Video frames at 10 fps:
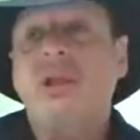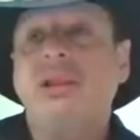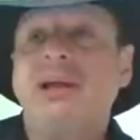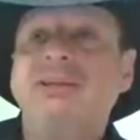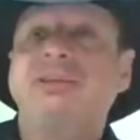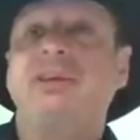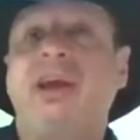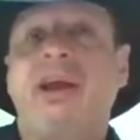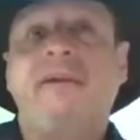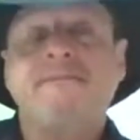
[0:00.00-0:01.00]
let's
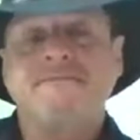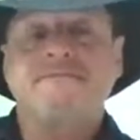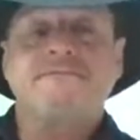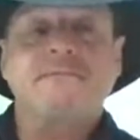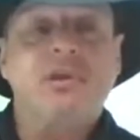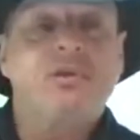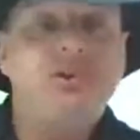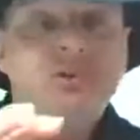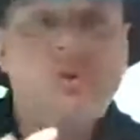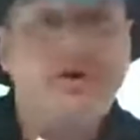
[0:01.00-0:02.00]
say,
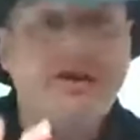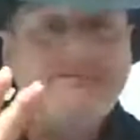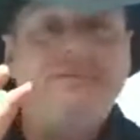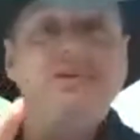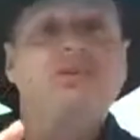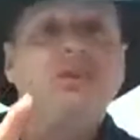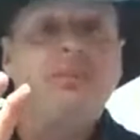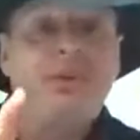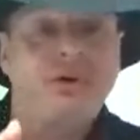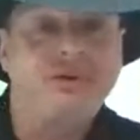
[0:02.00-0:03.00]
you are a visual
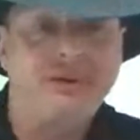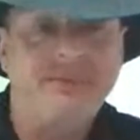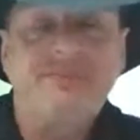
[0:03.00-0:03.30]
person